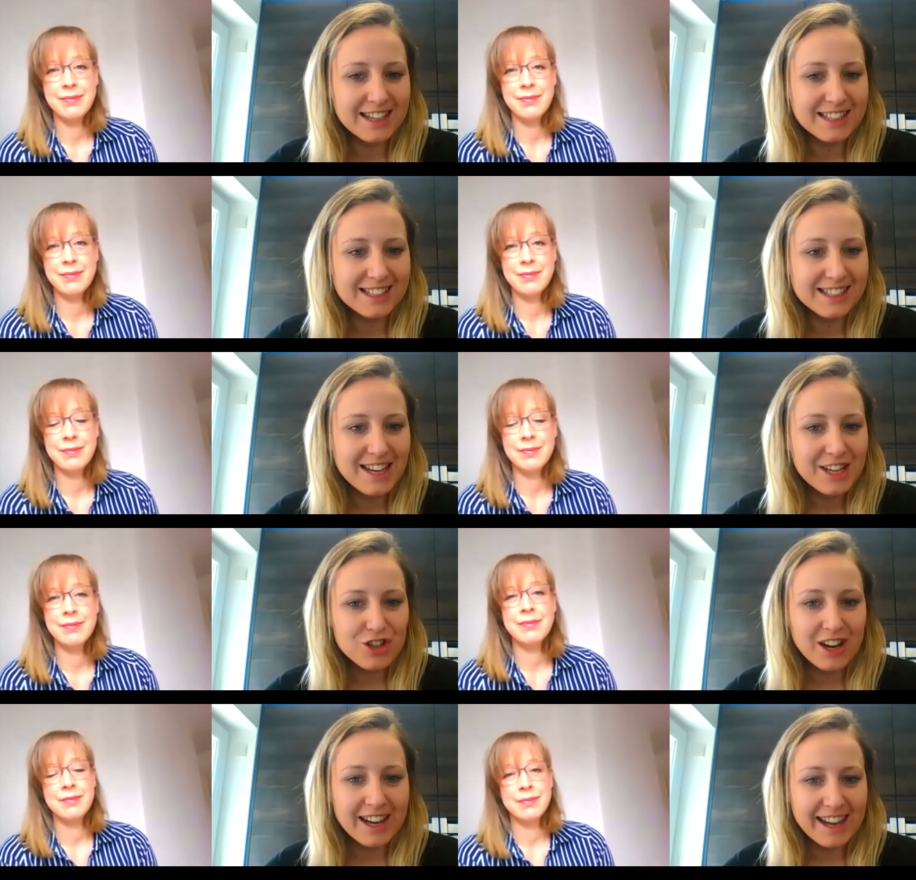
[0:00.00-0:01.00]
Speaker 1: and
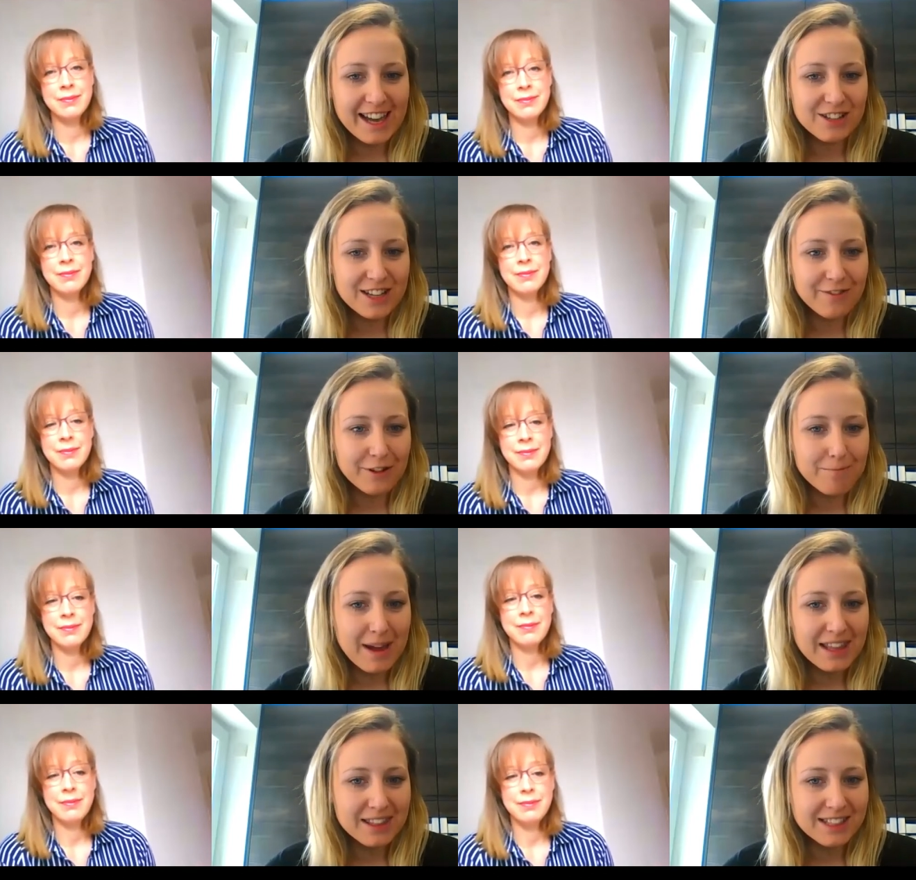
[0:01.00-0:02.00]
trying out different
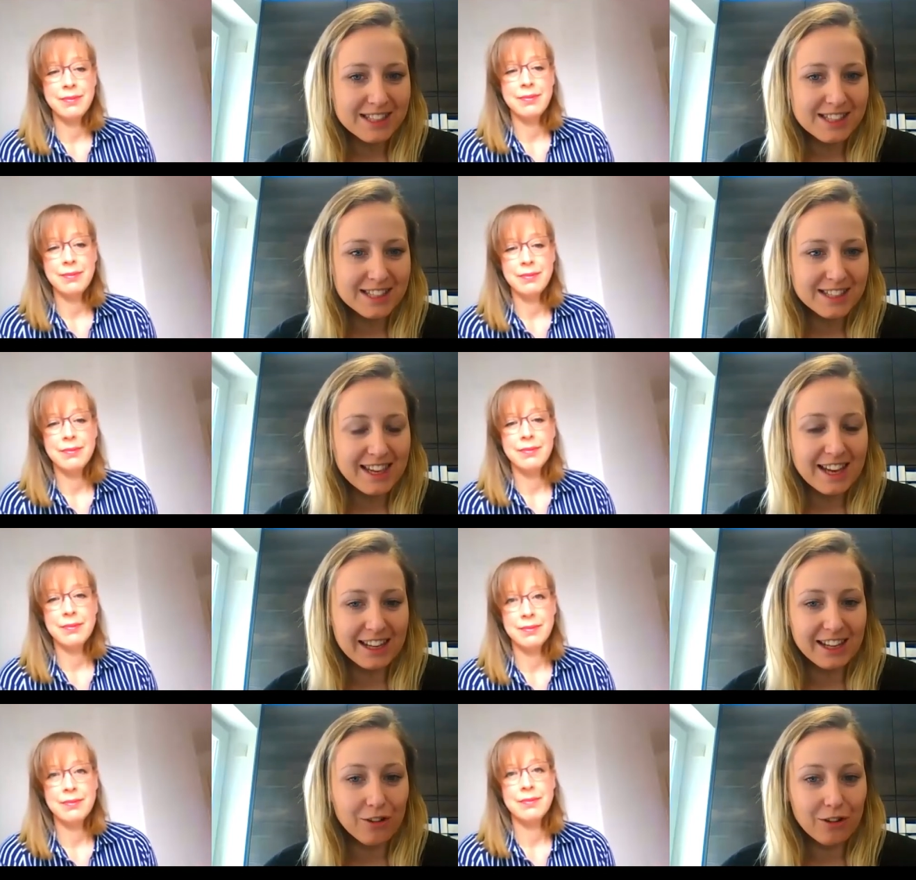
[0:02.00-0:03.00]
methods and
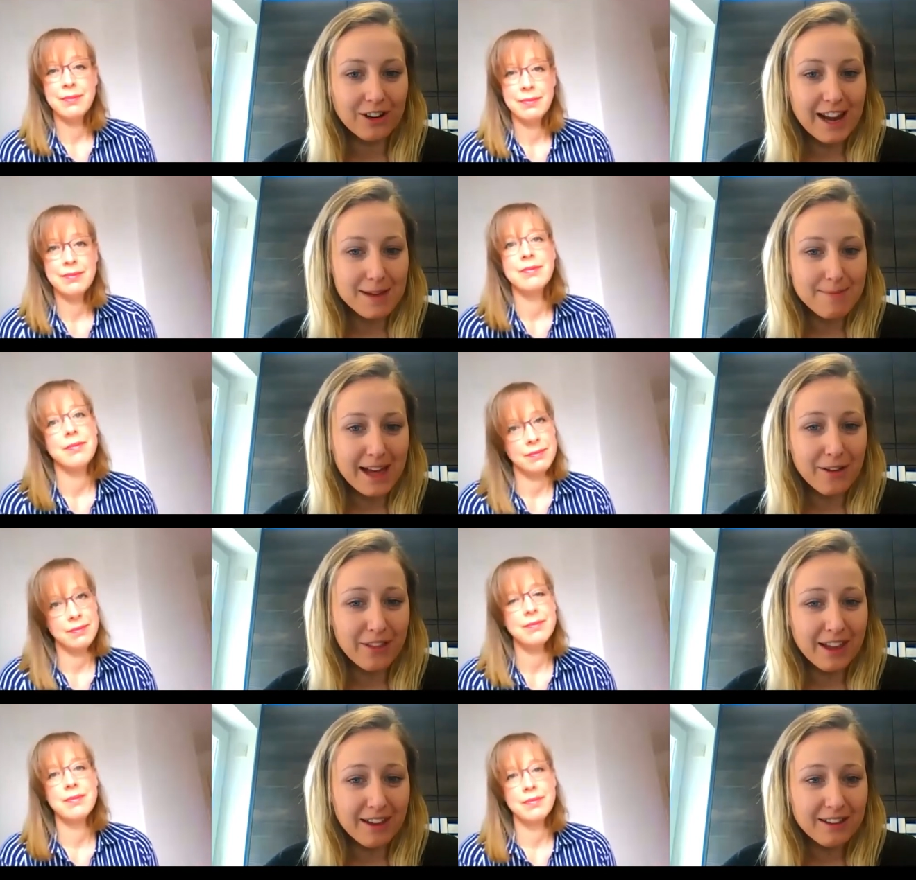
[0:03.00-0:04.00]
getting your name
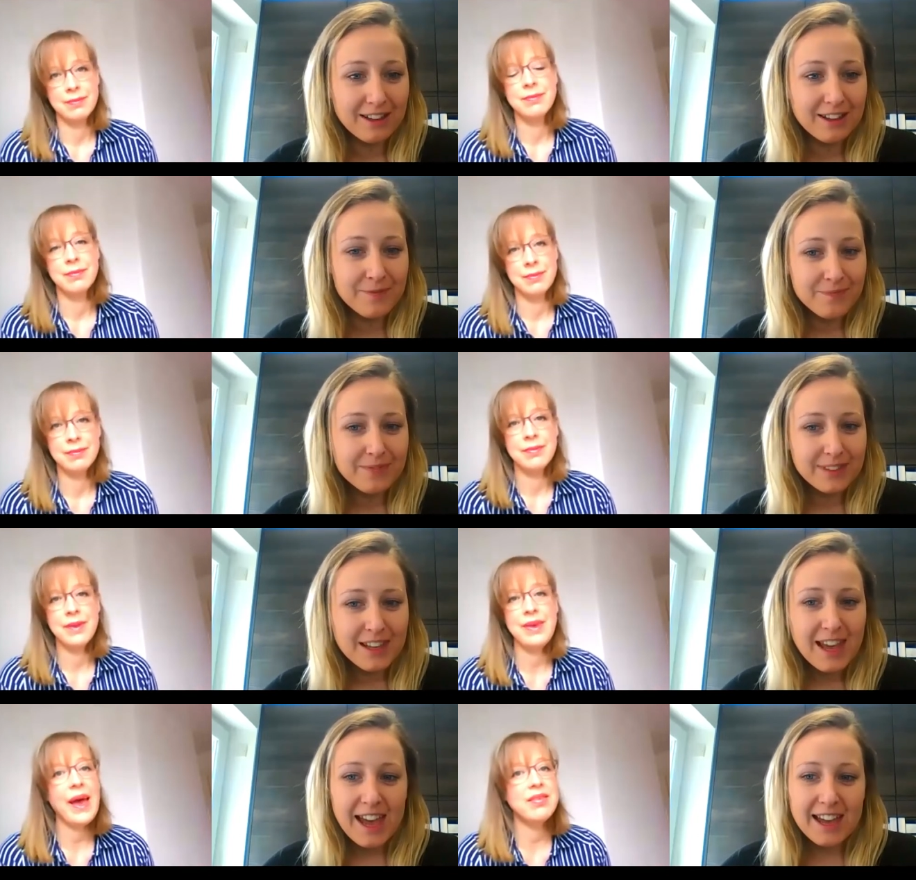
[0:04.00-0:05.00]
out there.
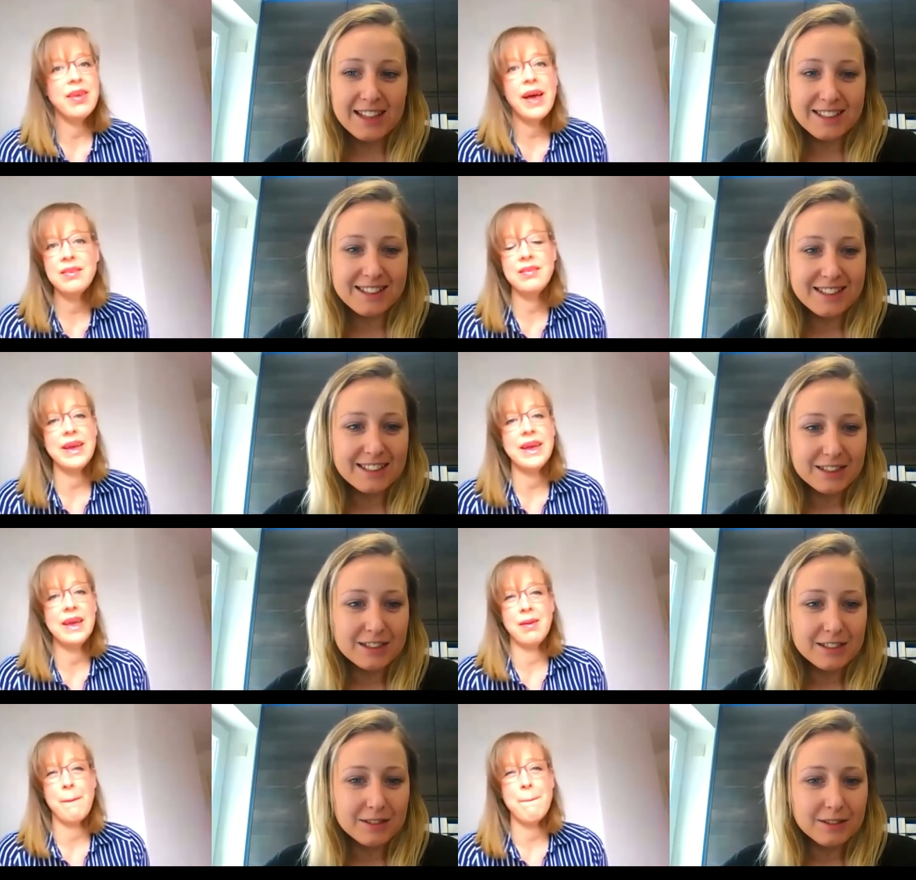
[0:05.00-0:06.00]
Speaker 2: Yeah, testing
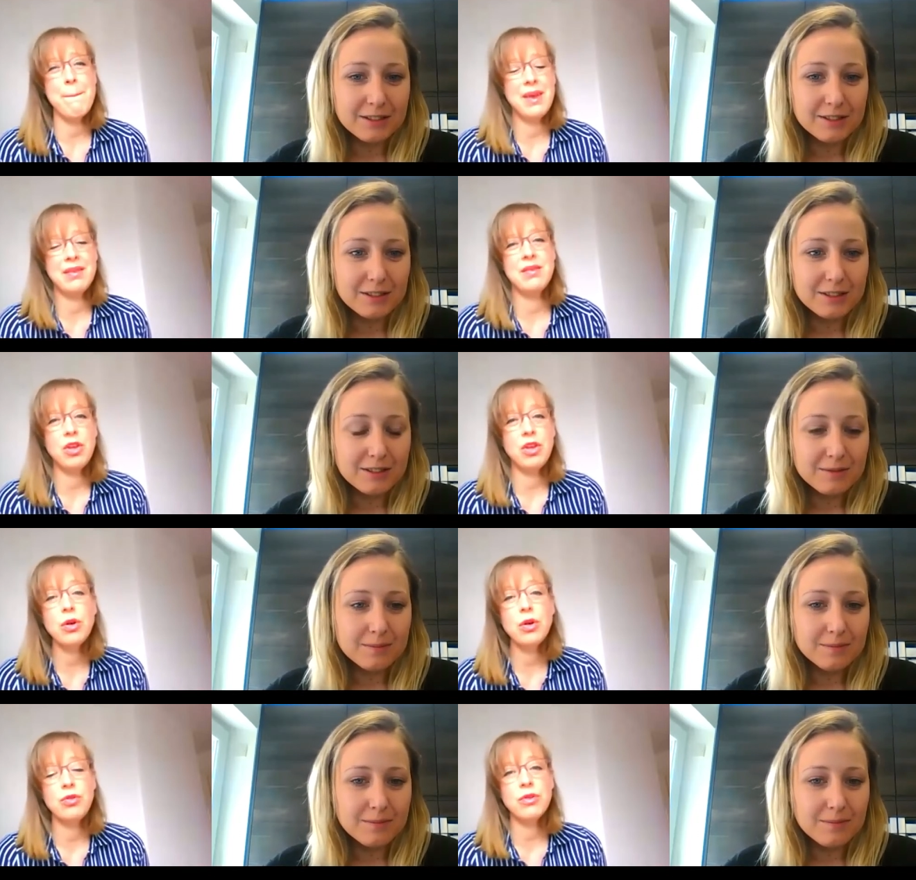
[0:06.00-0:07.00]
is a is
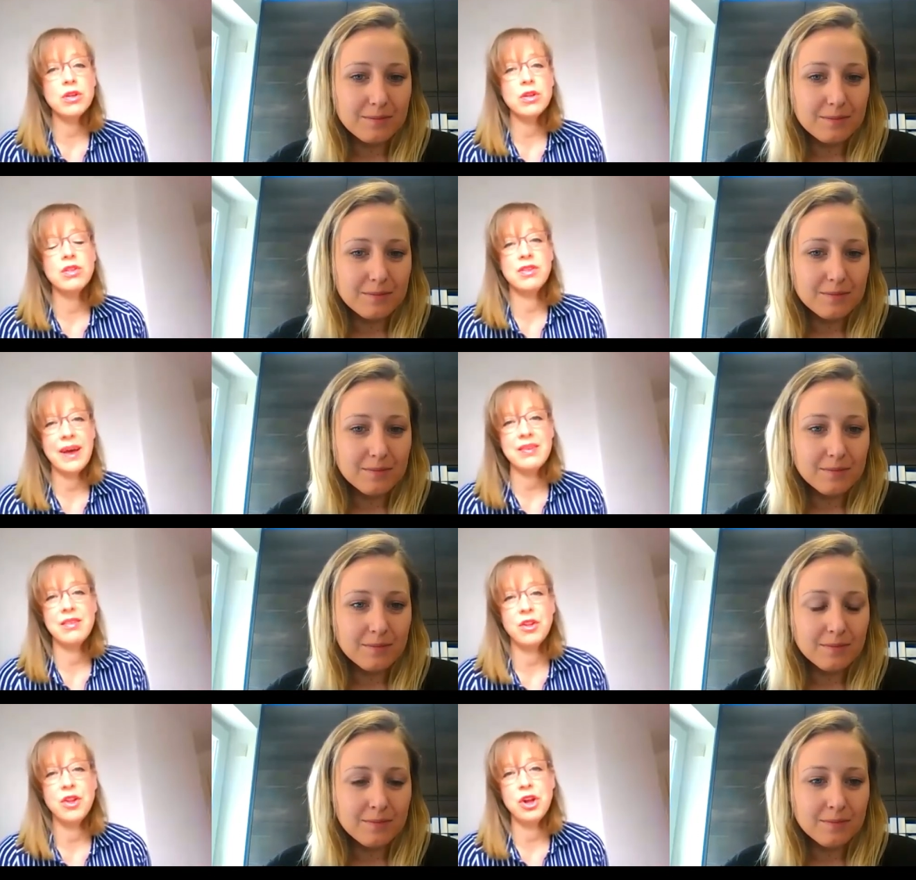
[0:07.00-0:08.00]
huge. You've got to
Speaker 1: test
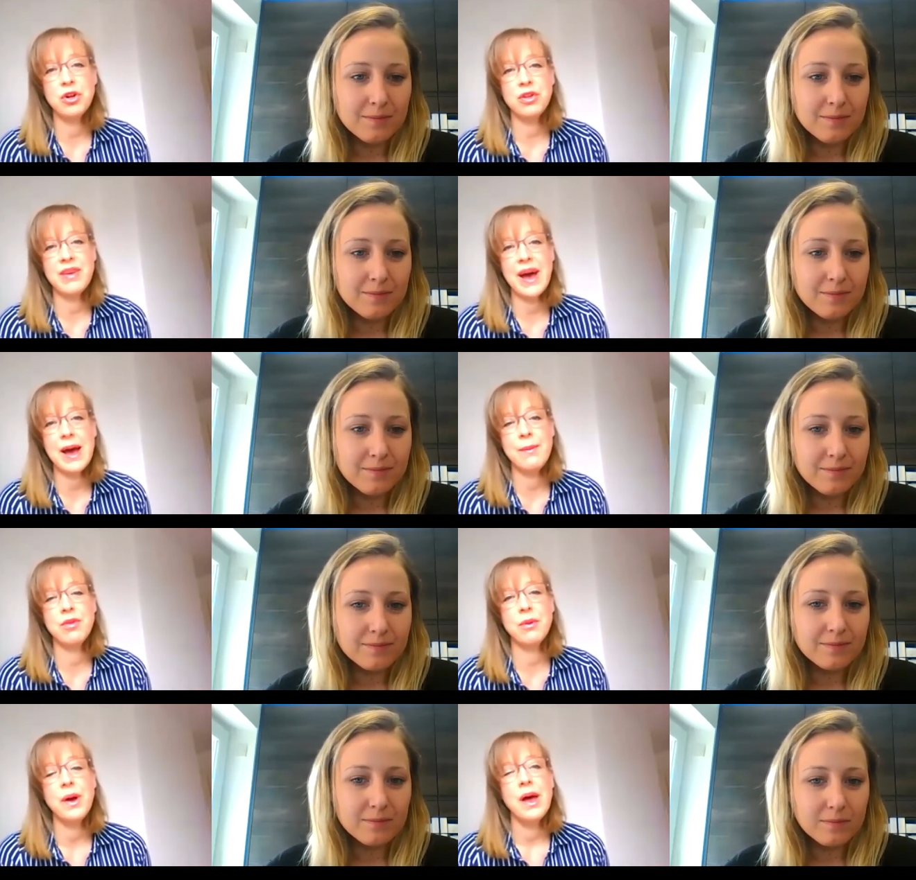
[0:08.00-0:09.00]
Speaker 2: and learn all the time.
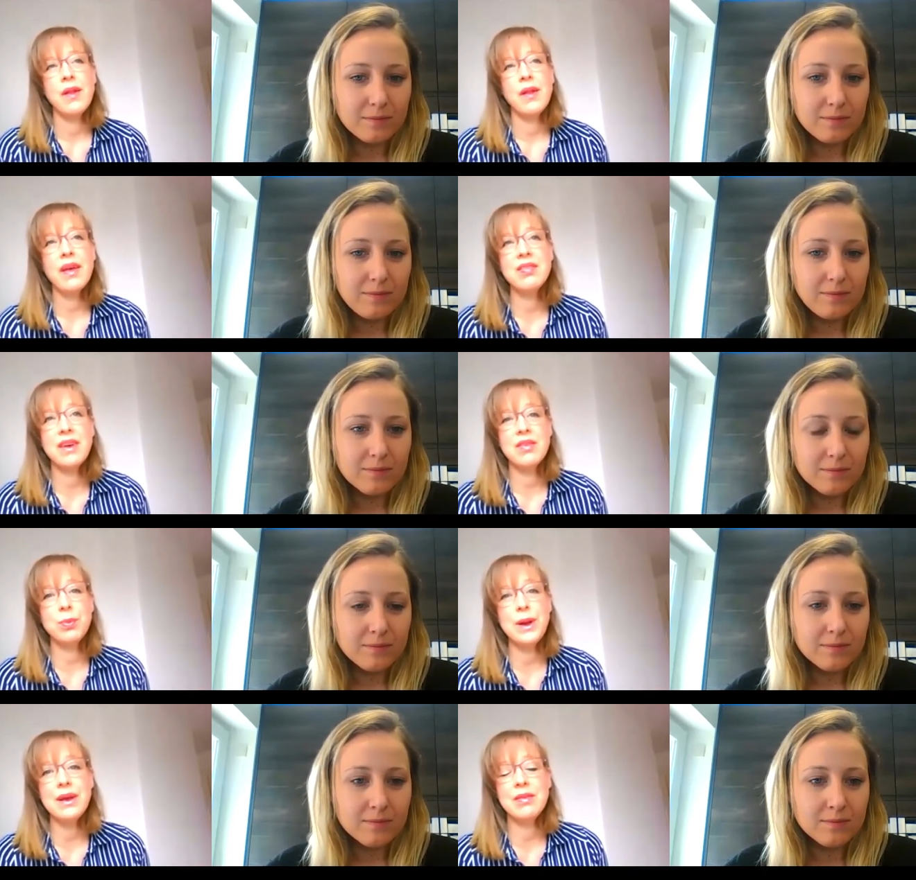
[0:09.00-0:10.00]
So the last six
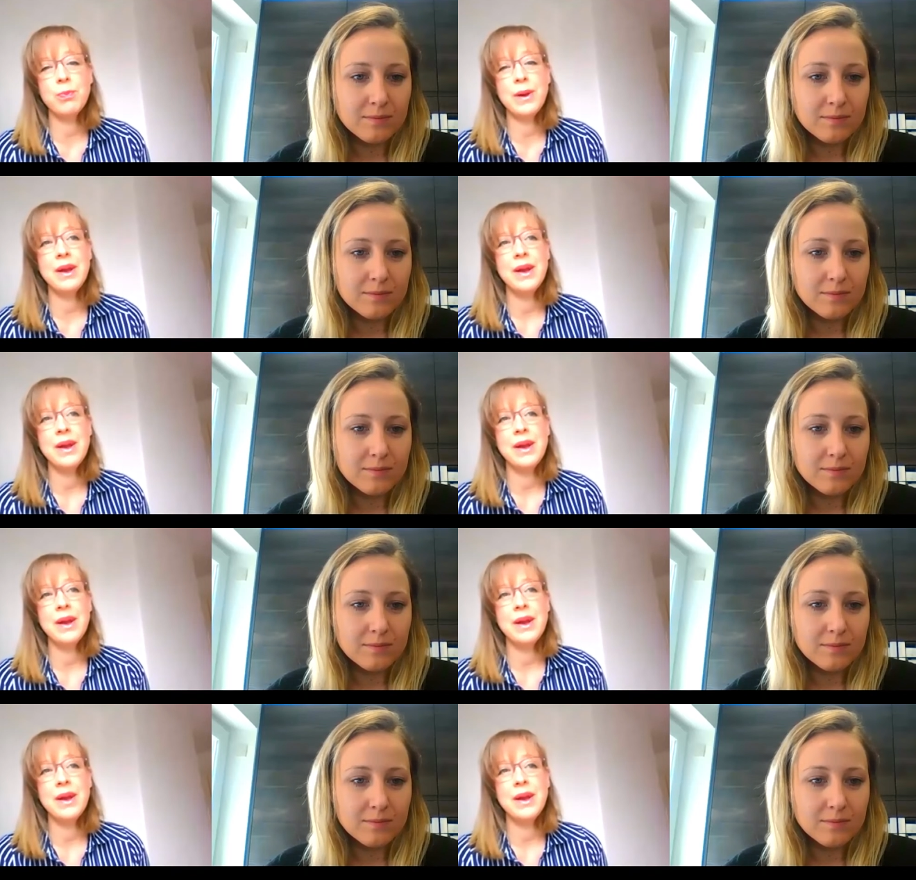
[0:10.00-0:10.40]
weeks has been